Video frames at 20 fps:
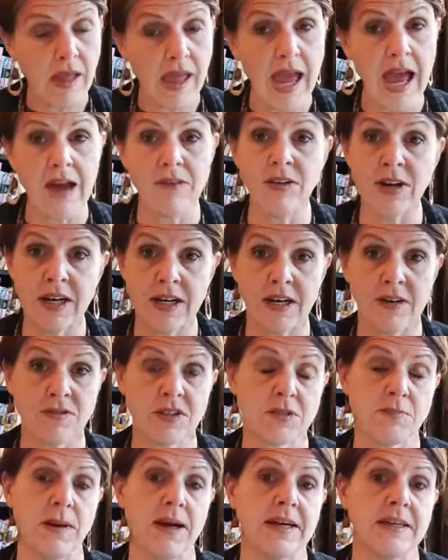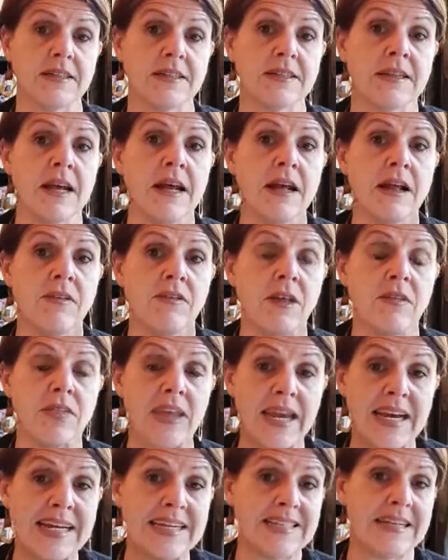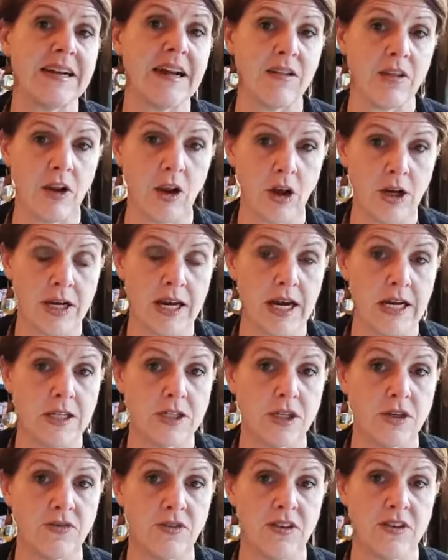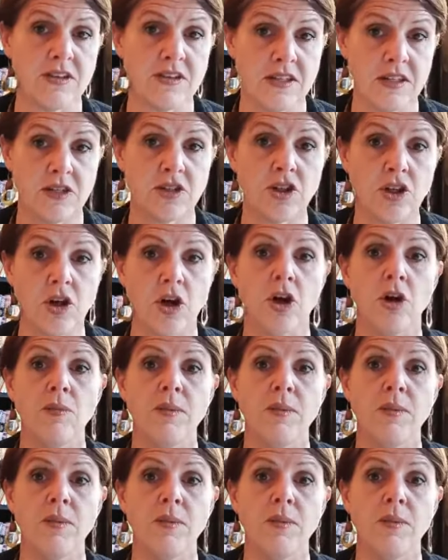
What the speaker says: having enough space that there is another location for the sink to go.